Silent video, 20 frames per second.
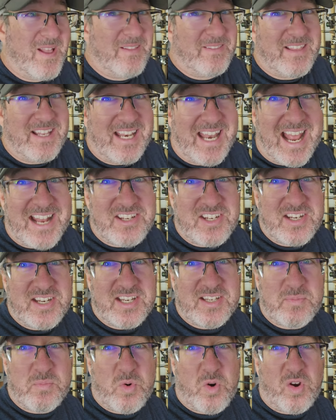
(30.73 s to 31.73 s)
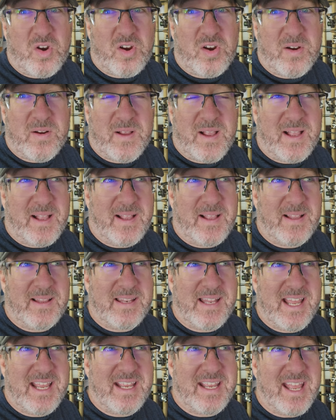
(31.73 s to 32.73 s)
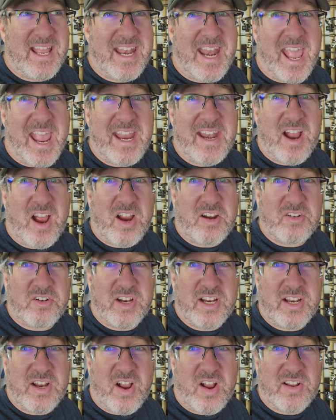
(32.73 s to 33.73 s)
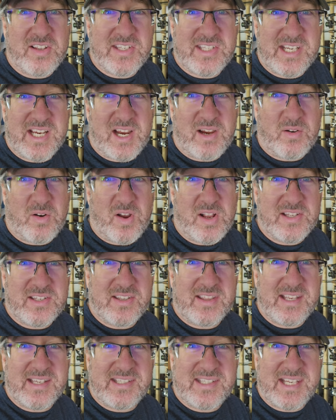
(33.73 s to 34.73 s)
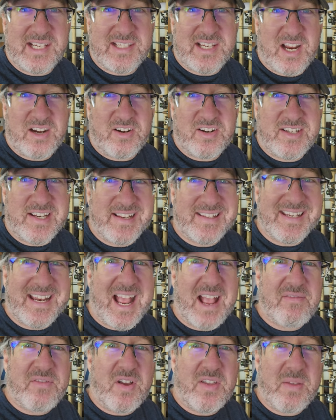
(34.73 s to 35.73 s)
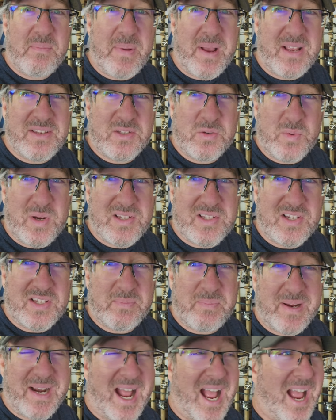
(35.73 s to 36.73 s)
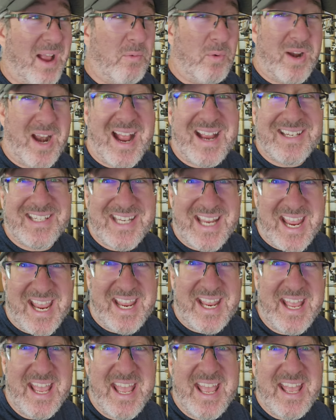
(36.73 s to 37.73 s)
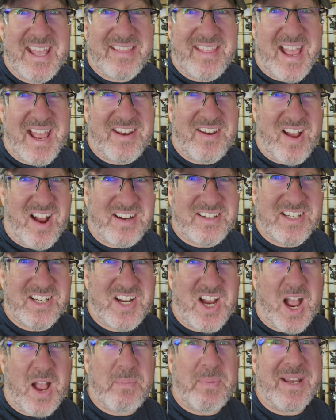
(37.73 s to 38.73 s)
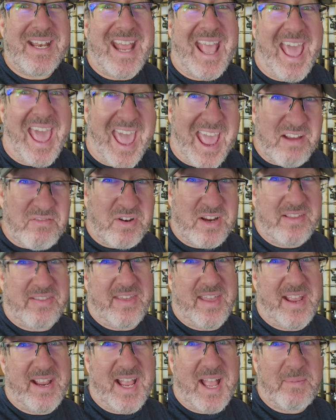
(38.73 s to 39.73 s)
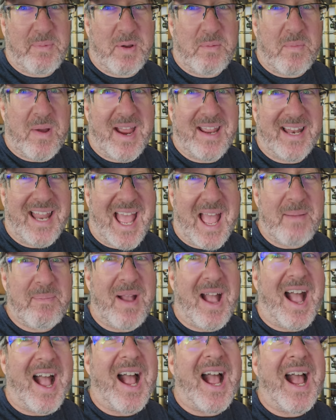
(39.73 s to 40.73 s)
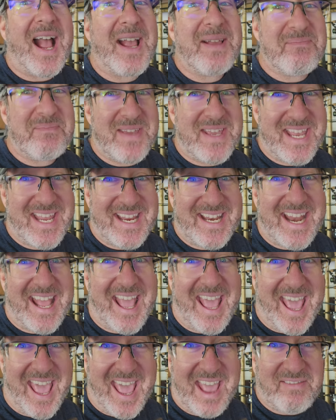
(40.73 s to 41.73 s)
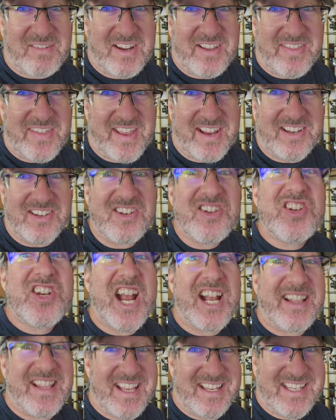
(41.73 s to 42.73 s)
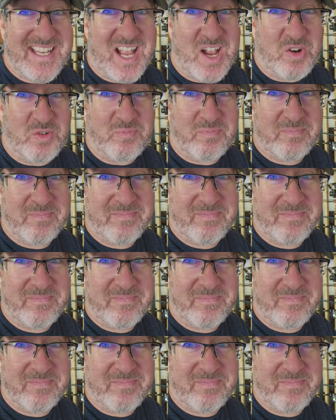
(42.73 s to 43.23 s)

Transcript: the Legend is more uh, like an 800 on steroids. So this 600 doesn't have all the bells and whistles. But I, when I say that Nokta copied everything about Lab, I mean everything. Check this out.